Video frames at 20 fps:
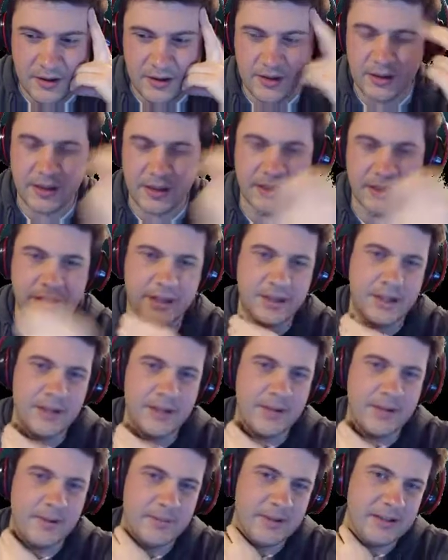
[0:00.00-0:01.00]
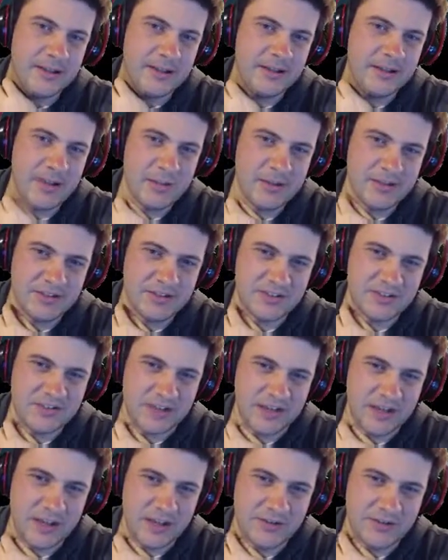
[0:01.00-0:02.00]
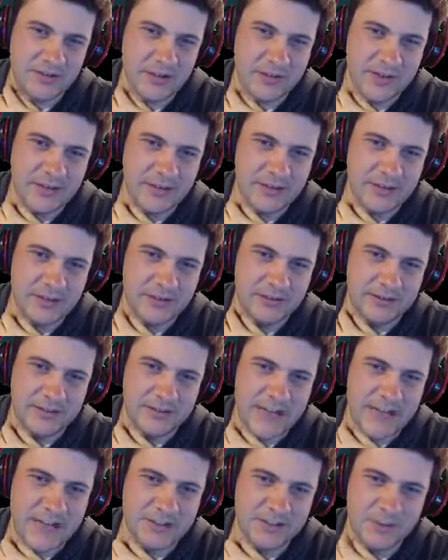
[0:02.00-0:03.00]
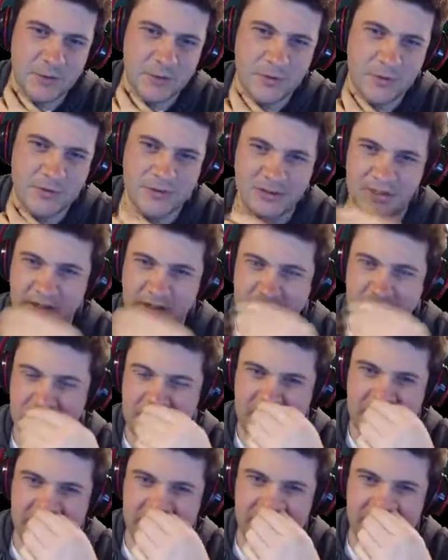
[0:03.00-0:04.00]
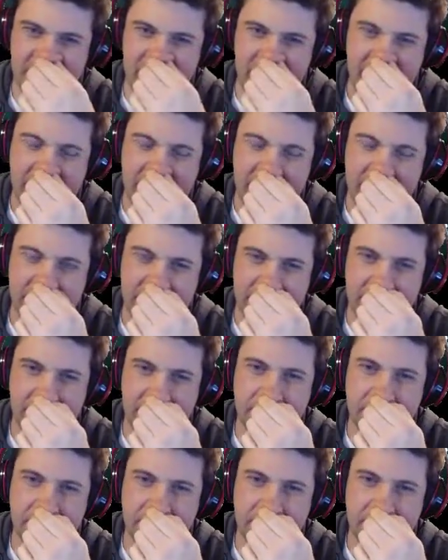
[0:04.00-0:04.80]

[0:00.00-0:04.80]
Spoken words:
Let me see. So I think the last move is going to be diagonal.